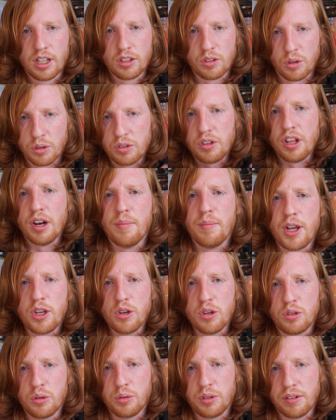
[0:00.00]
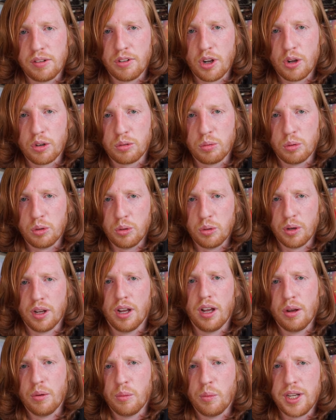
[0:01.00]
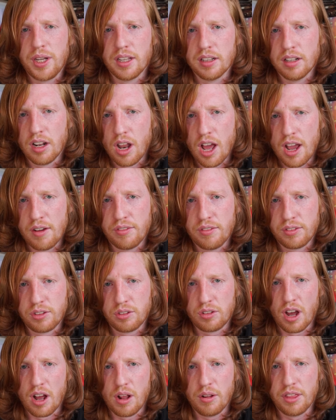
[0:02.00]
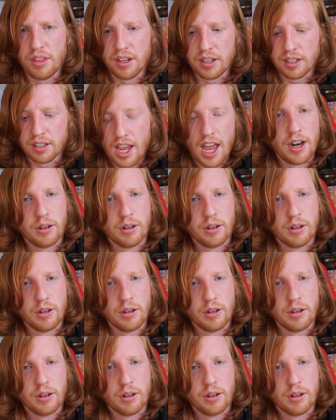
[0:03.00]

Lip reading: So instead of my usual devlogs, we'll do a week in the life style thing,